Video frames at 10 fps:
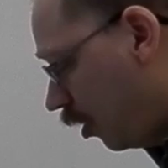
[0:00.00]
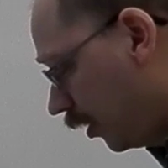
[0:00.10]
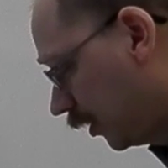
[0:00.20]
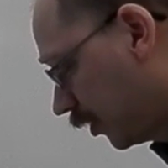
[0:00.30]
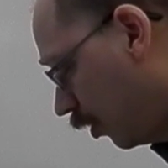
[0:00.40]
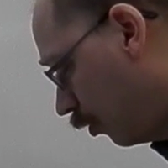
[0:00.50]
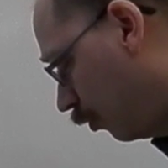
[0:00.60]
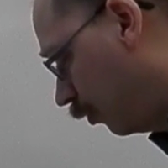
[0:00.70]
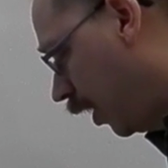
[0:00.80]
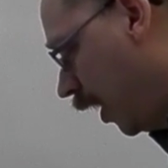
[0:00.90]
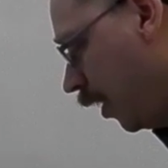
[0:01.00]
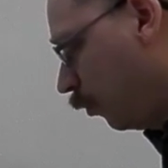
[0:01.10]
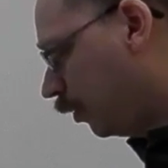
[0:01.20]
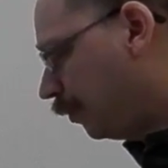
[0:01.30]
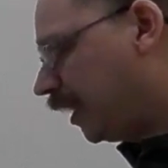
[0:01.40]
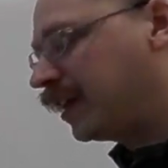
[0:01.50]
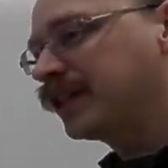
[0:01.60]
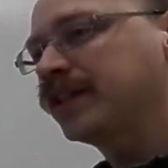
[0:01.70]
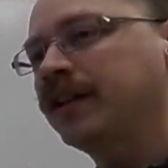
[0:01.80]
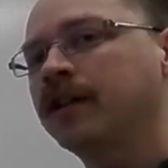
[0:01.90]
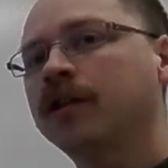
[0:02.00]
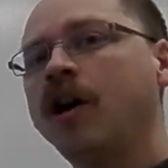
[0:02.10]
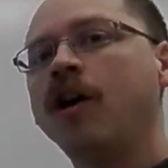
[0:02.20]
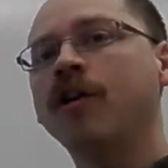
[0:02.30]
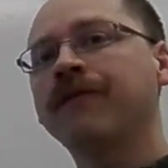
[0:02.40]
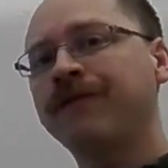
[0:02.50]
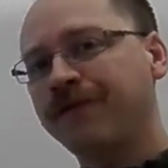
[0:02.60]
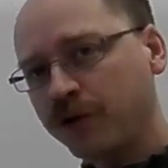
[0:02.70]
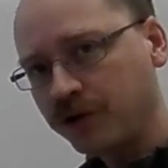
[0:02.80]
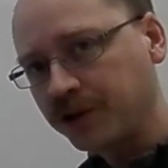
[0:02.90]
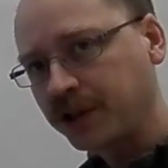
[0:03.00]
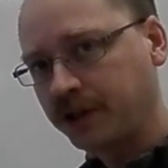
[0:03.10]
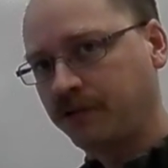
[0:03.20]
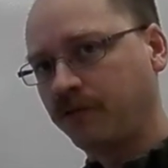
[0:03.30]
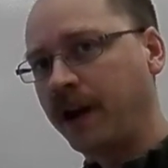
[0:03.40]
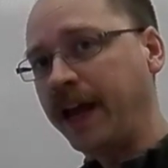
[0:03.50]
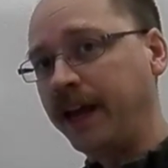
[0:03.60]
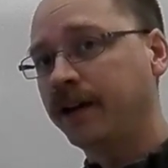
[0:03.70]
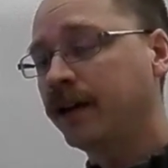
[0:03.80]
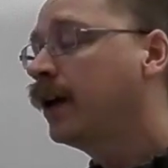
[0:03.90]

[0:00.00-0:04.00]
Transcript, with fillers: on its own would be considered our first ray.